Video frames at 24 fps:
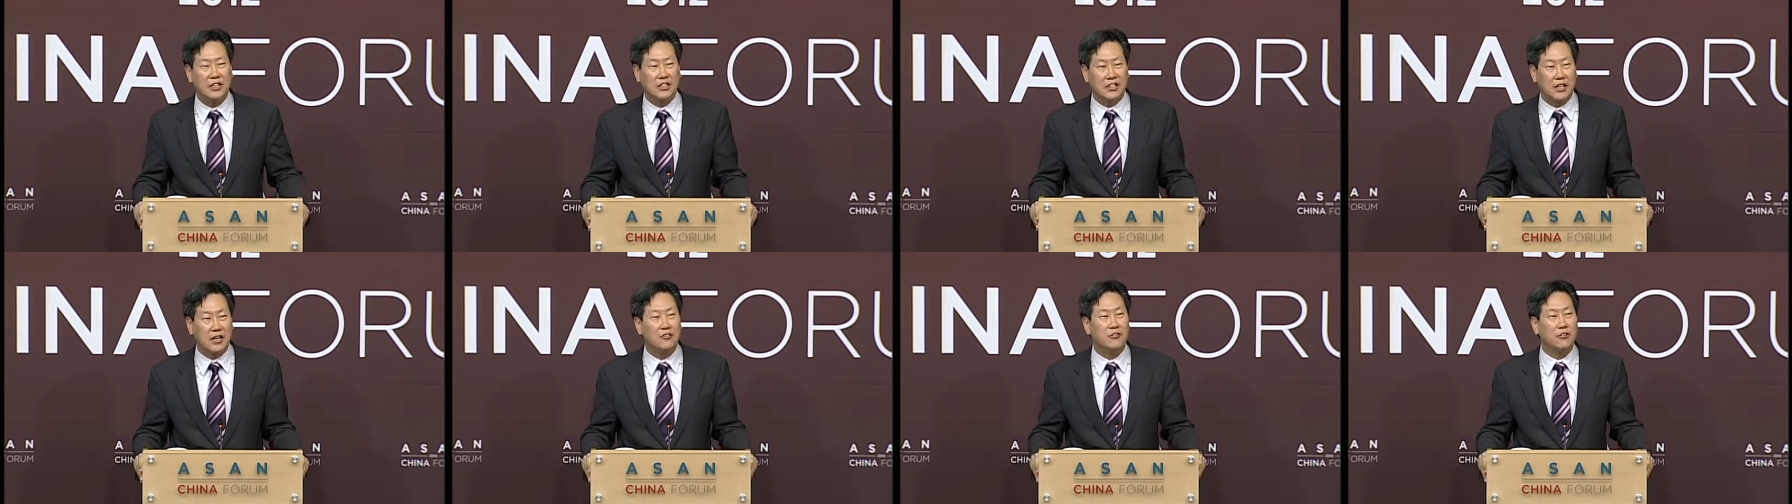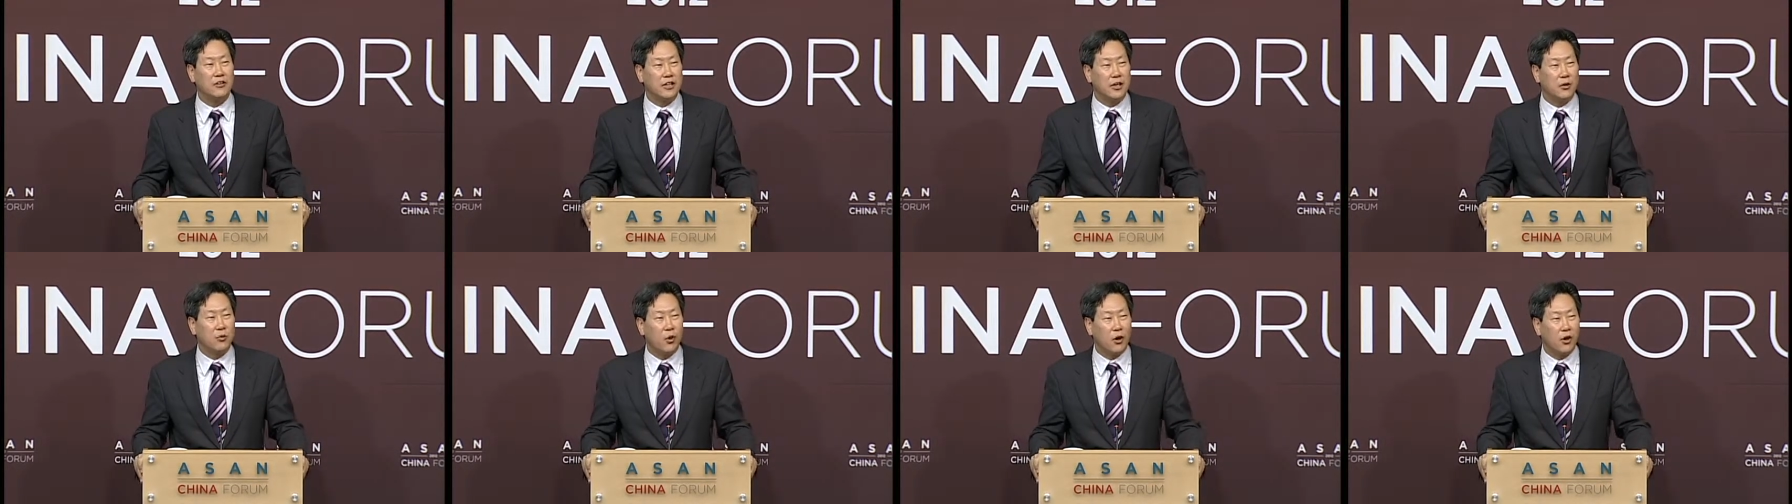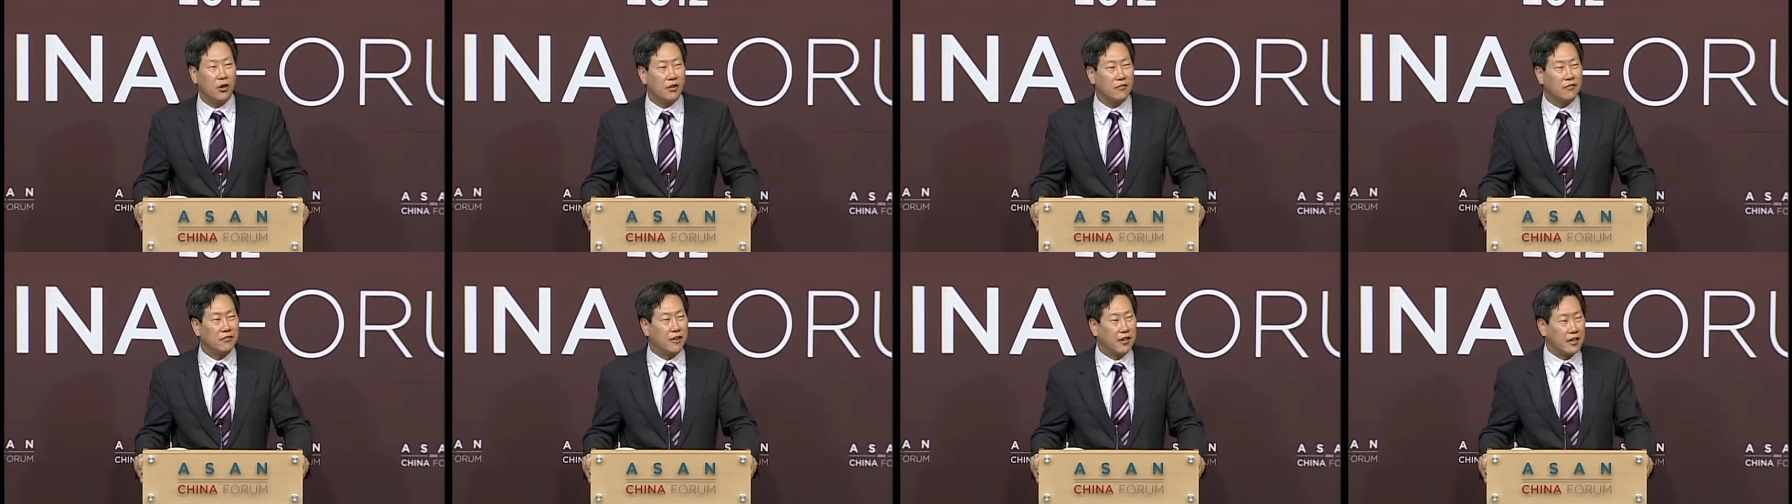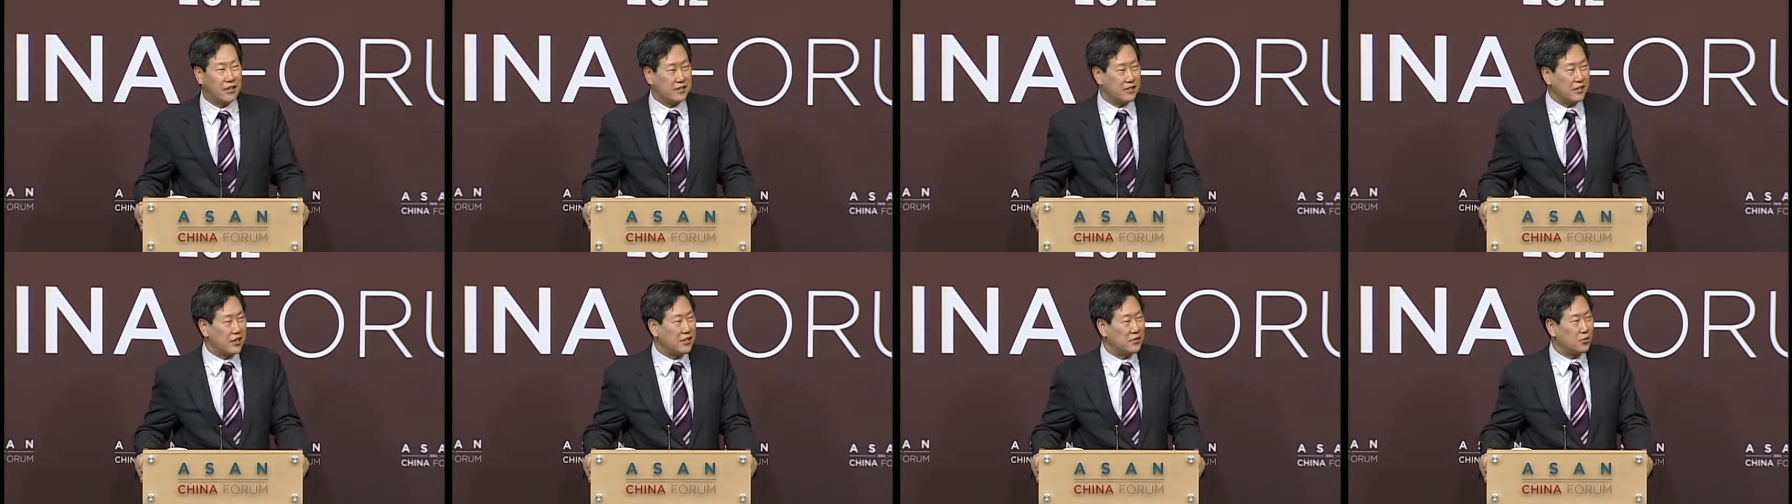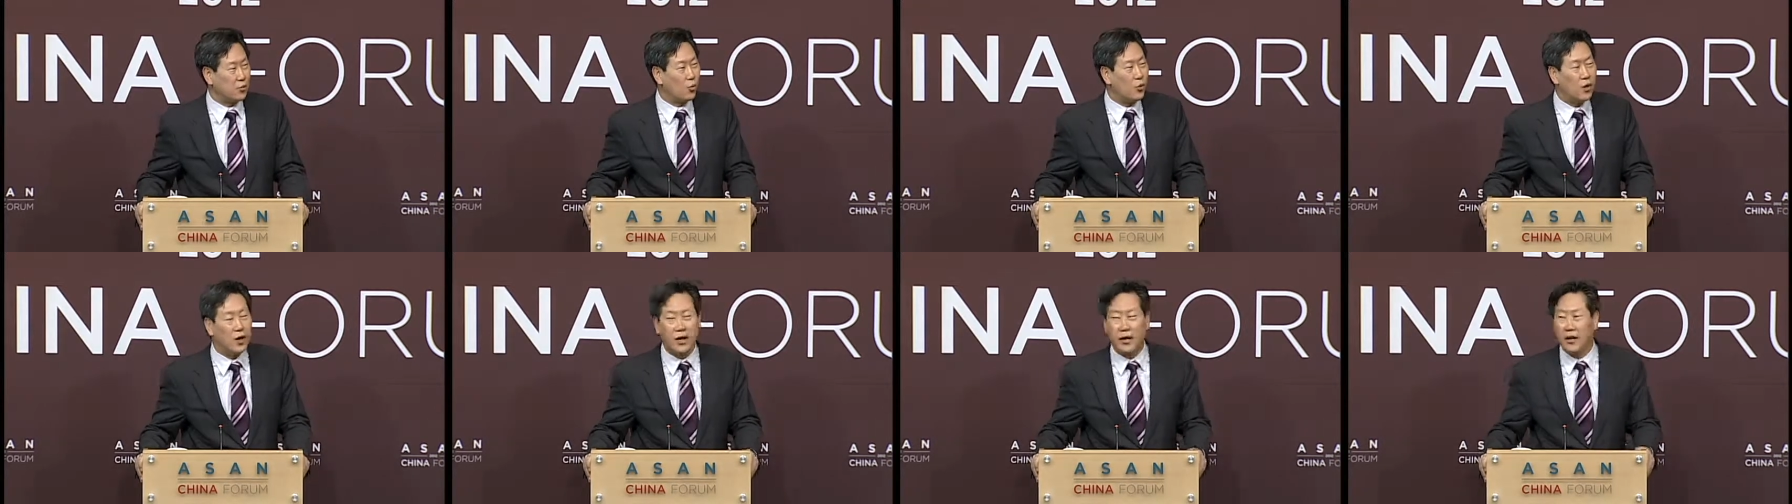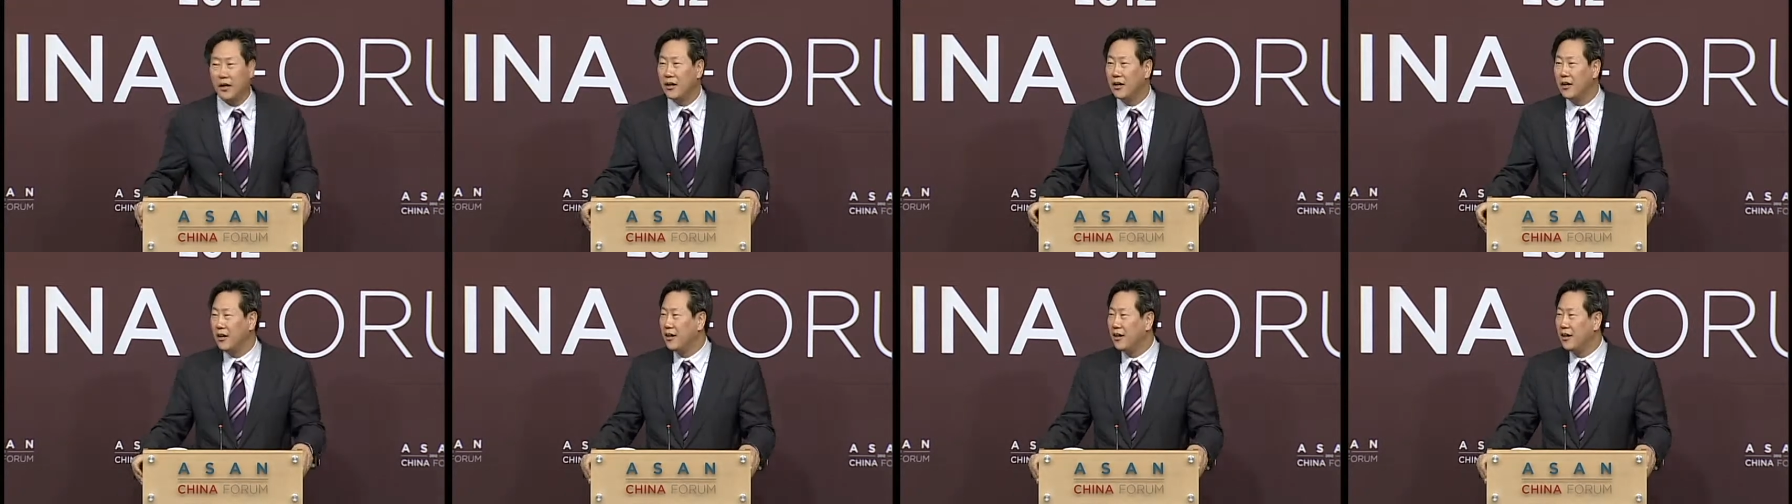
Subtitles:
definitely qualifies as one.